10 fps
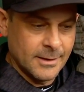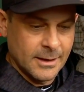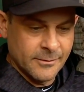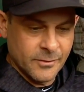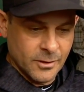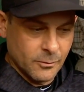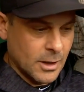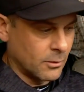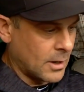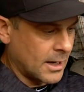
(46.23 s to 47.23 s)
If the
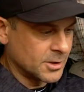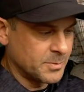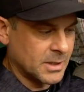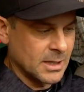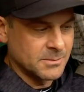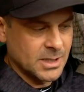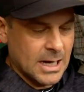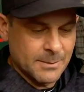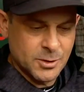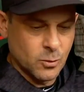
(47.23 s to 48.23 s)
Rail Riders becomes an
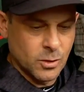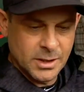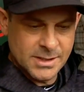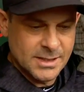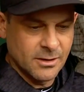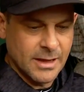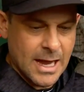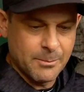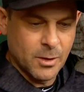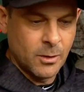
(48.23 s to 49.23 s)
option, we'll consider
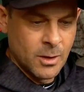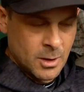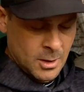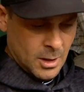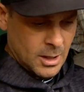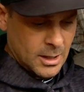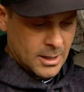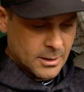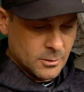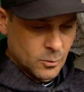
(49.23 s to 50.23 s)
that. But
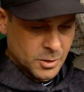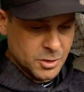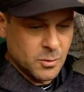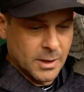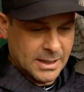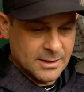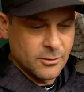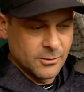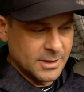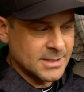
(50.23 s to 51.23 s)
we just want to get
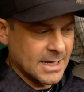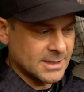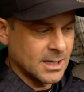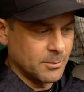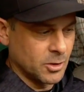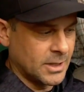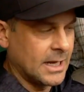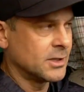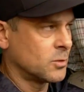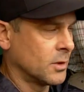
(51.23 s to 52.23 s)
through these next couple of
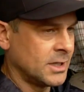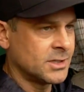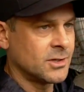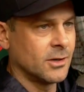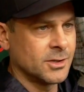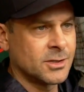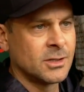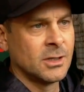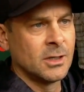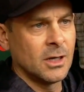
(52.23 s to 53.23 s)
days where he
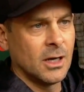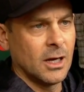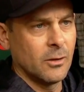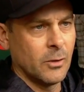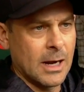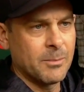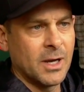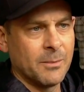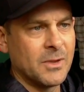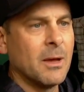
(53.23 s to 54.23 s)
starts
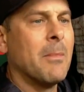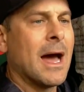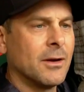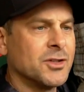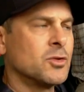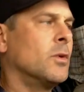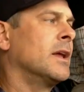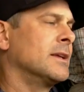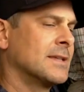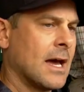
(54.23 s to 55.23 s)
ramping up the amount of
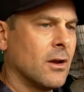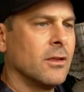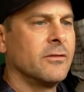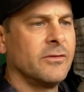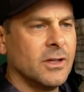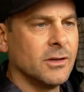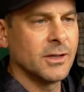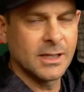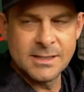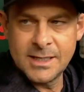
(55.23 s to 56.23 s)
swings out on the field
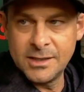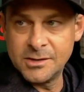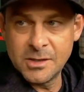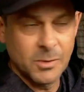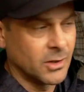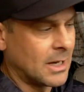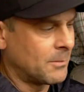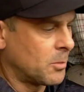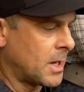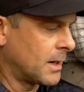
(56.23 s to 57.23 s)
and continues to build that
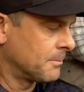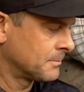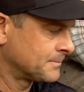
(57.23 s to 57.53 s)
momentum.